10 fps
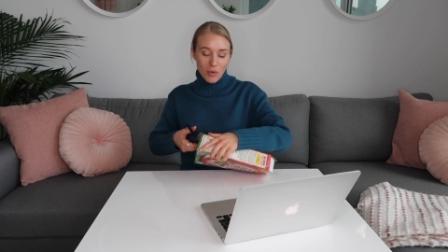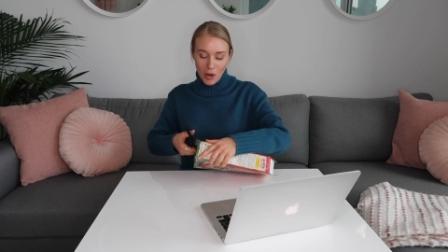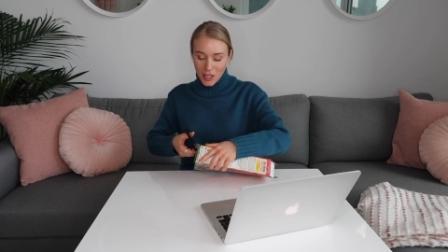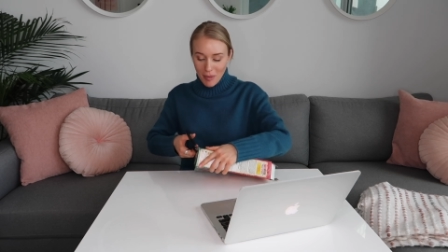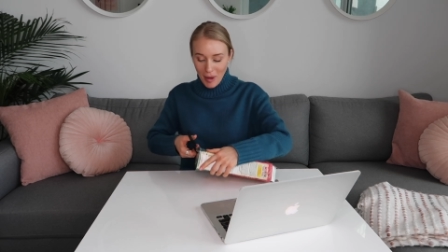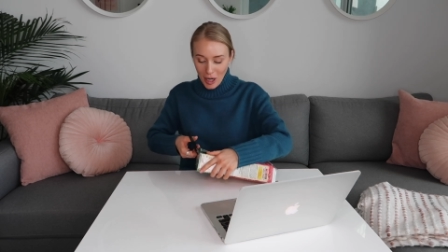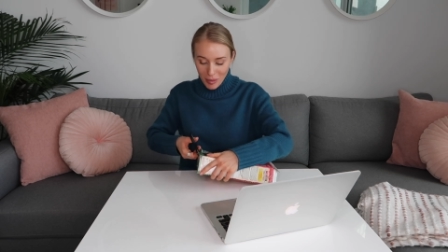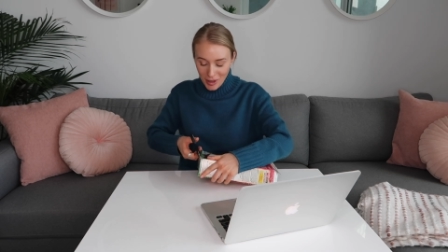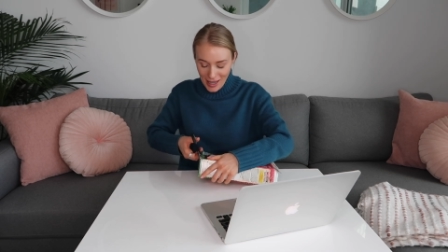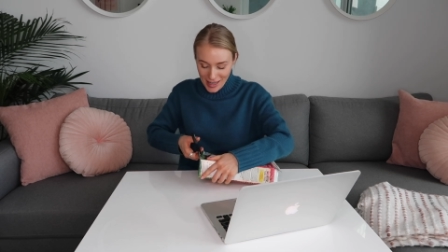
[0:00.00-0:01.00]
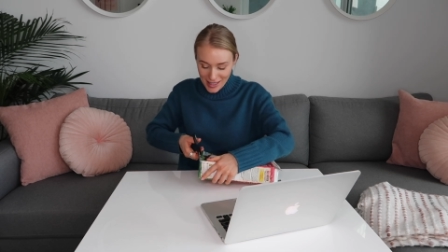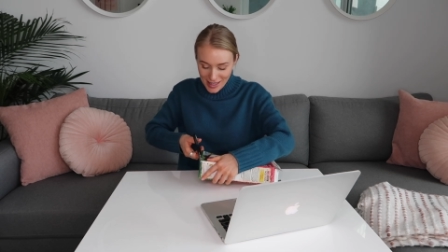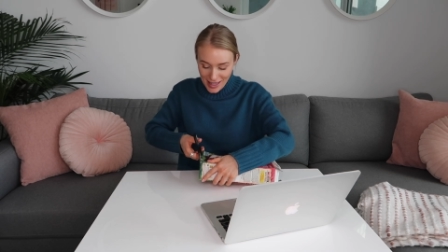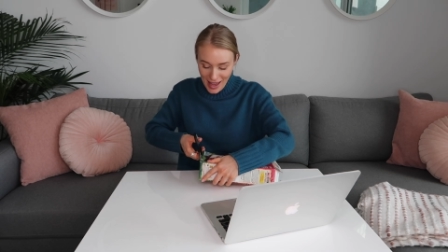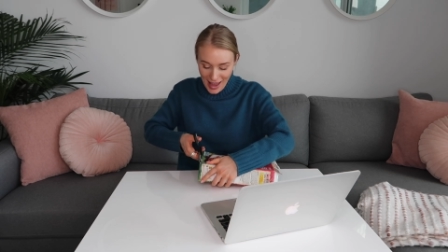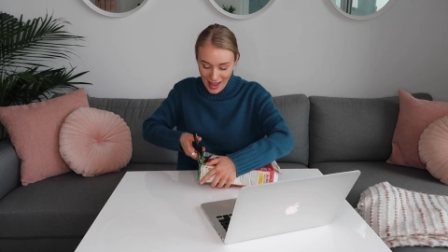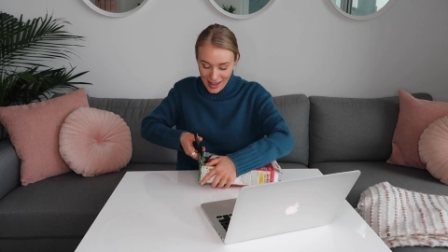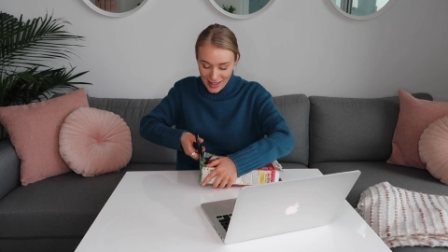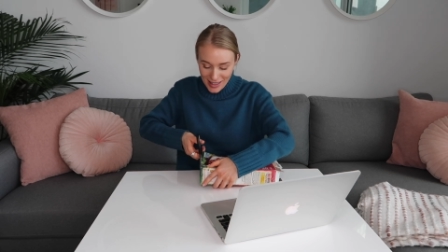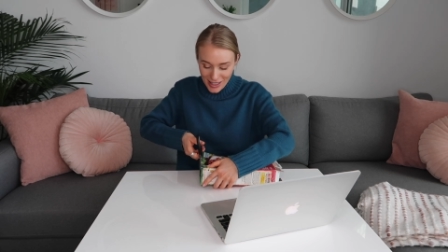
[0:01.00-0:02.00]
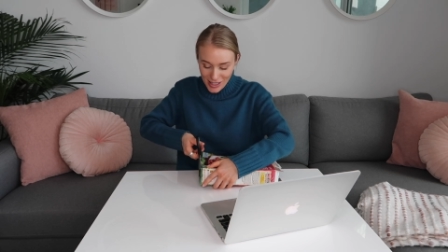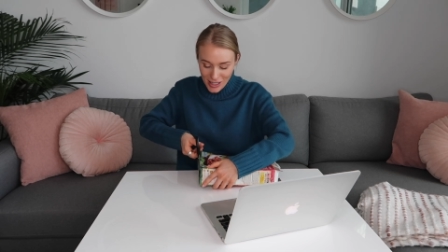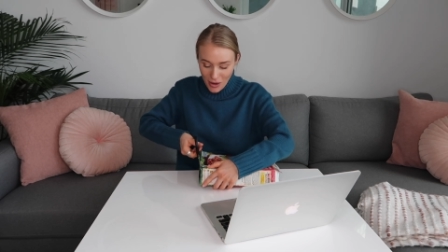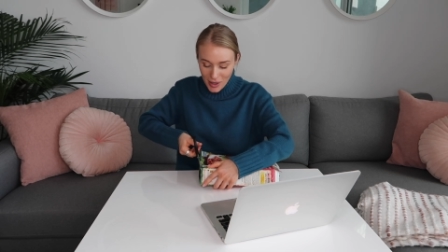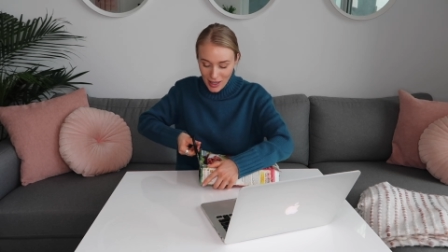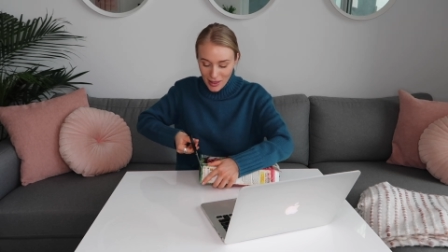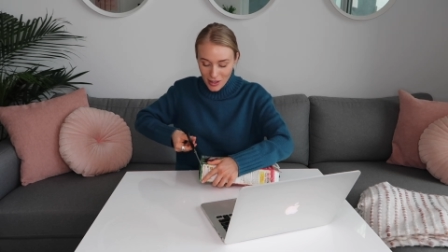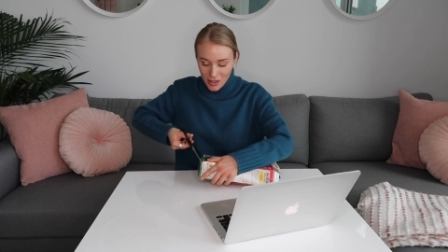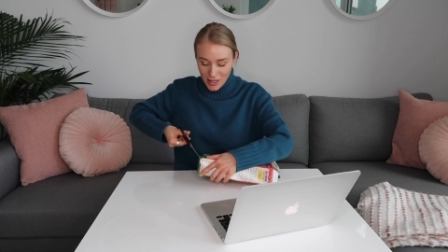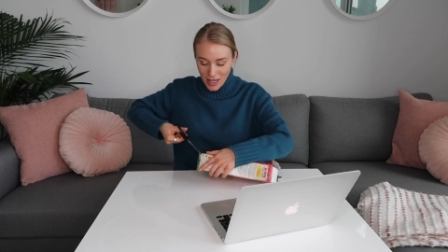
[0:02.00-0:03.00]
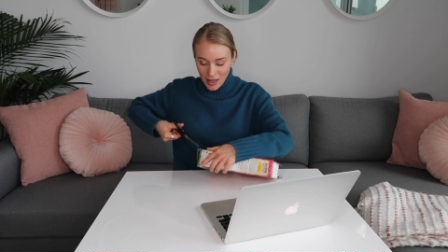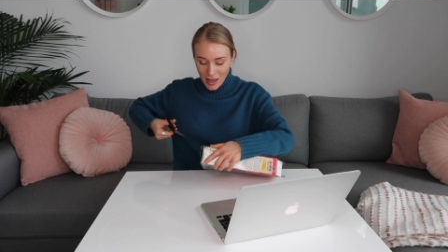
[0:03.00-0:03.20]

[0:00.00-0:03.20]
world a better place, and just knowing that there's